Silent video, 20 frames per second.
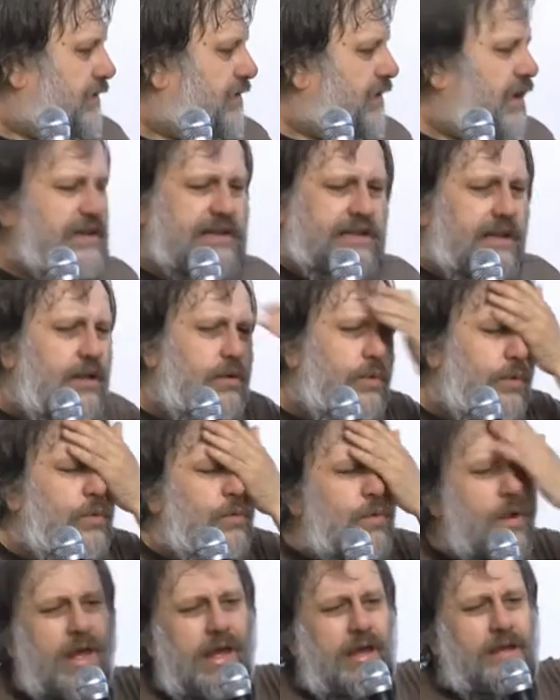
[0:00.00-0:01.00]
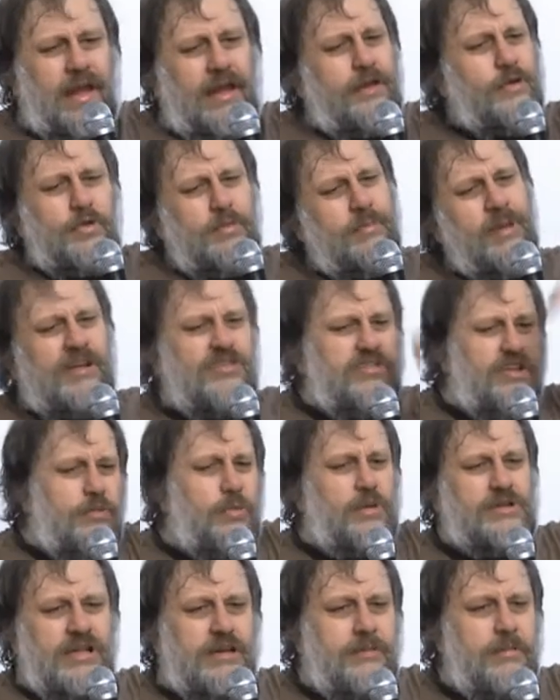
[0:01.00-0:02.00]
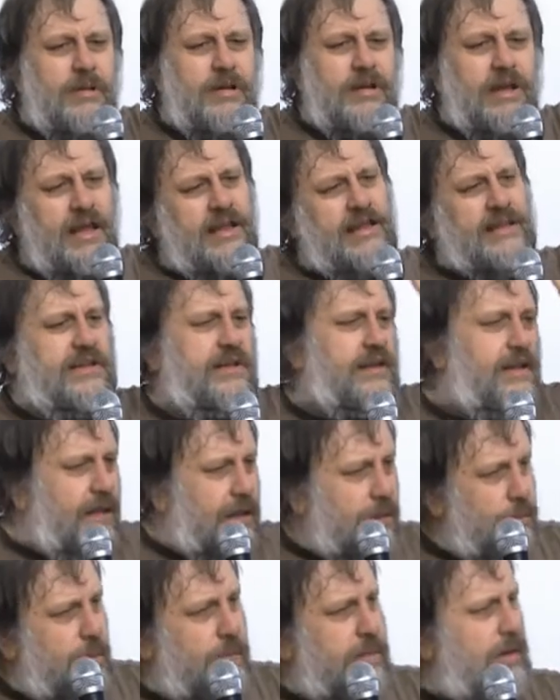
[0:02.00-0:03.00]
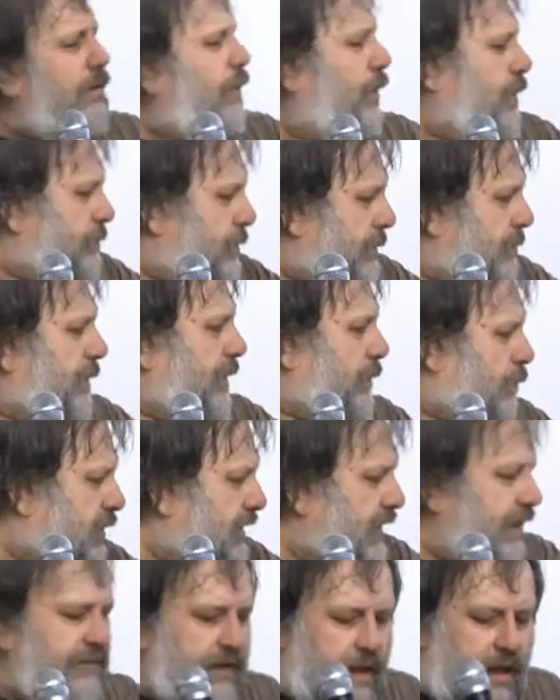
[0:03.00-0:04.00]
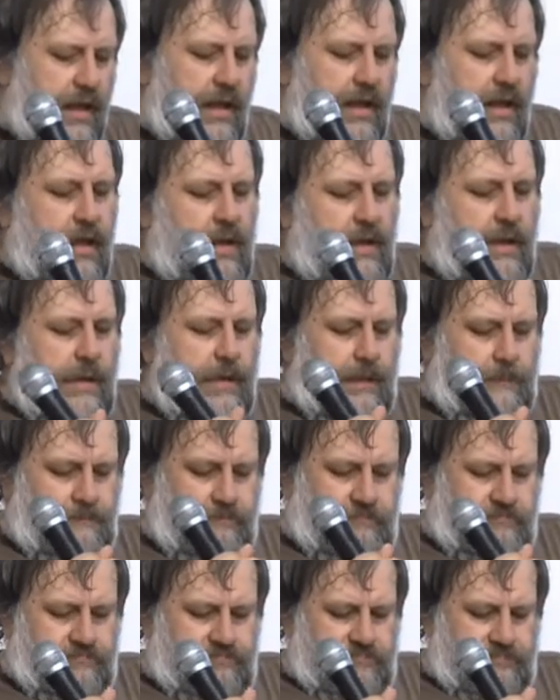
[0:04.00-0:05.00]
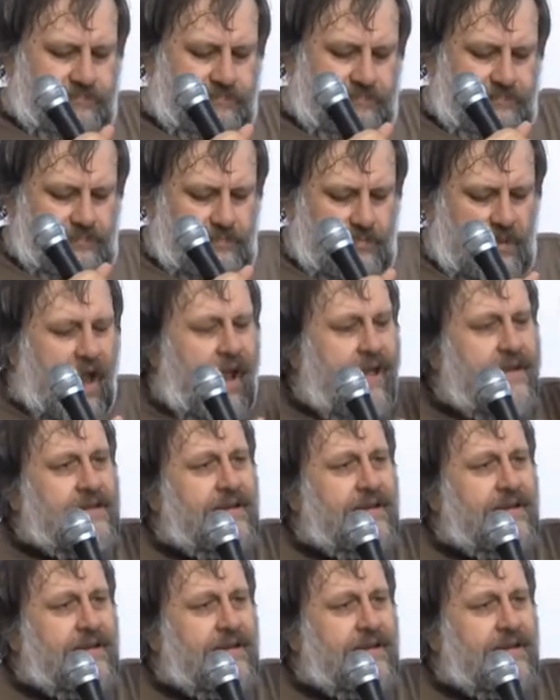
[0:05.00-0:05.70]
and they say, oh, can you imagine what it will next year, we will all, whatever. I